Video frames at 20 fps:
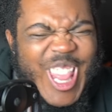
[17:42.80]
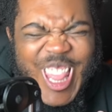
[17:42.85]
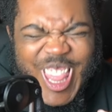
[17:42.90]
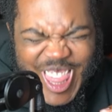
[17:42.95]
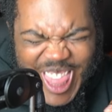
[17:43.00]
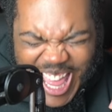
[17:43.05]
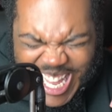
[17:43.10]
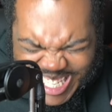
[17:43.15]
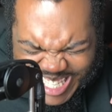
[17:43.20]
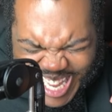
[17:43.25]

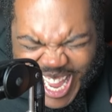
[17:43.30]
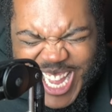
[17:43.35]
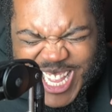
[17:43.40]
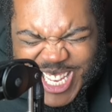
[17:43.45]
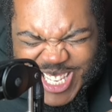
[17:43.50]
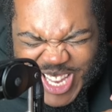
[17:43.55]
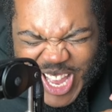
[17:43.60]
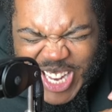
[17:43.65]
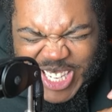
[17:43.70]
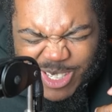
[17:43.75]
that stand
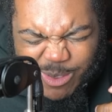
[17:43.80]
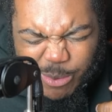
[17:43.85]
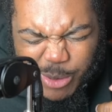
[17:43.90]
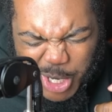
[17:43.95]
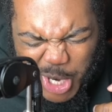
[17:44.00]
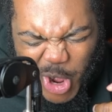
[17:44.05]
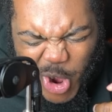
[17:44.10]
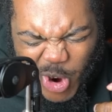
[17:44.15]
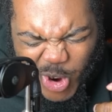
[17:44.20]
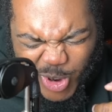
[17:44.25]
design is
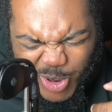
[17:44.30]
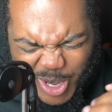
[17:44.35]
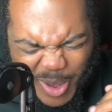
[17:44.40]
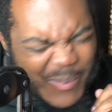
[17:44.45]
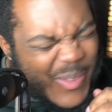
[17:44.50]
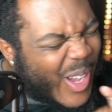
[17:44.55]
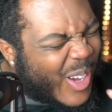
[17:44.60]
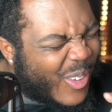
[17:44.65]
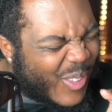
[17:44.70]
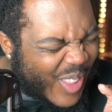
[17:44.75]
pretty hard. I'm
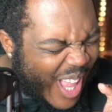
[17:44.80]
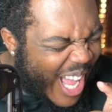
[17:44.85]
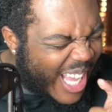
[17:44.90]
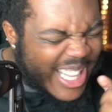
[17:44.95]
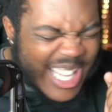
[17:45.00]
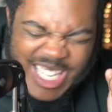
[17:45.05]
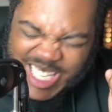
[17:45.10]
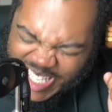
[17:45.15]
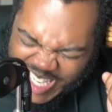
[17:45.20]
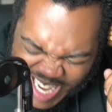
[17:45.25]
not gonna lie,
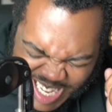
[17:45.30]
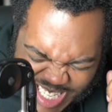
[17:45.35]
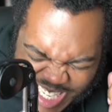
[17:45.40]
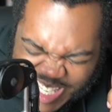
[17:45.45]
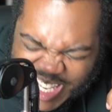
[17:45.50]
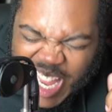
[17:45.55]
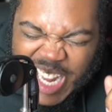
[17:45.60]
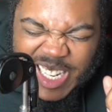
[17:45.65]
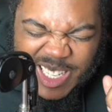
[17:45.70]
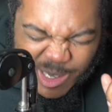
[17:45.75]
that stand
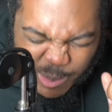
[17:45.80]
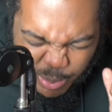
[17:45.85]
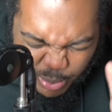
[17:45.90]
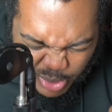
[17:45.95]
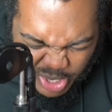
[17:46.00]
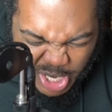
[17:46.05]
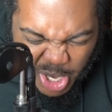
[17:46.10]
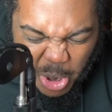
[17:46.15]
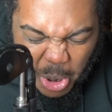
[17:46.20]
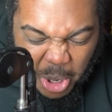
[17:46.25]
design is
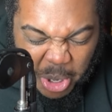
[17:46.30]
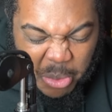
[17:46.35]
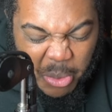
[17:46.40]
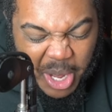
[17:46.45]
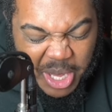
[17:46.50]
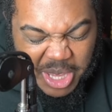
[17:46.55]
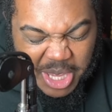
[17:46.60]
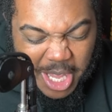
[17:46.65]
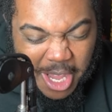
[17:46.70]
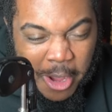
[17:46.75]
pretty hard
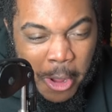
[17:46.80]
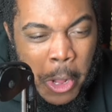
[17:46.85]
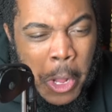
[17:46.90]
right there.